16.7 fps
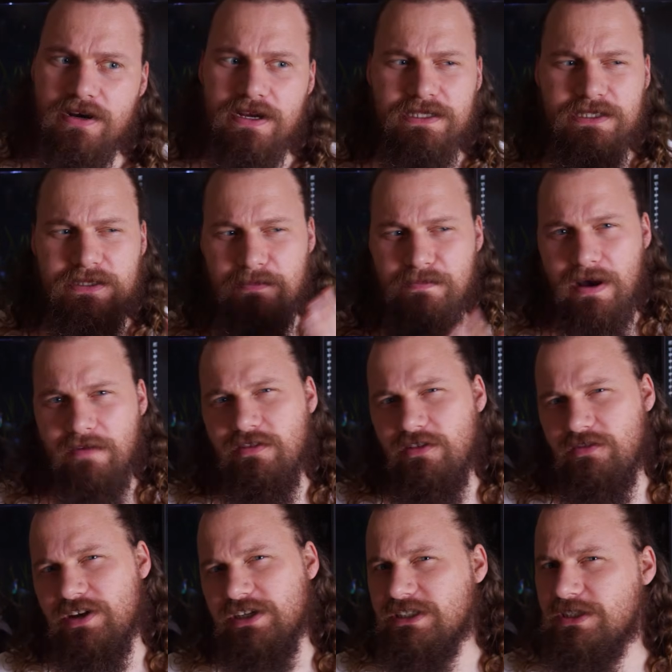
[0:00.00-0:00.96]
is a
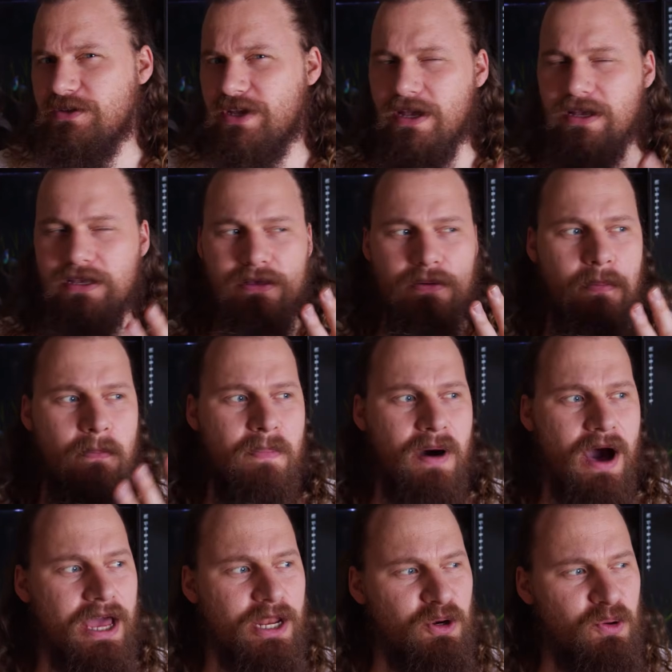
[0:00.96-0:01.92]
pufferfish you can
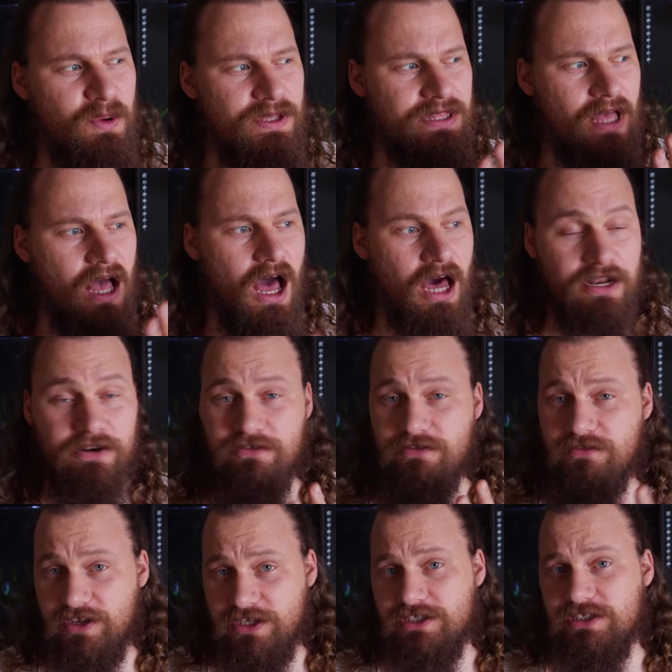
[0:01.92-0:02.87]
combine with other
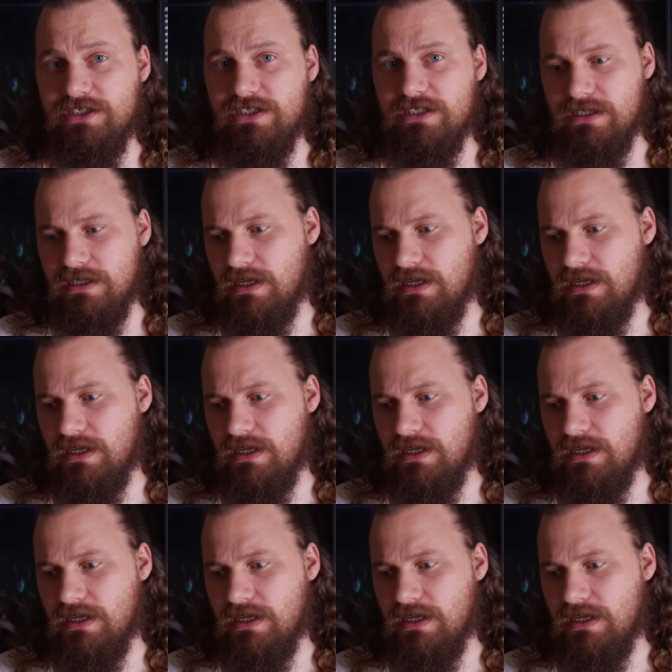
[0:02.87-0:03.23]
fish.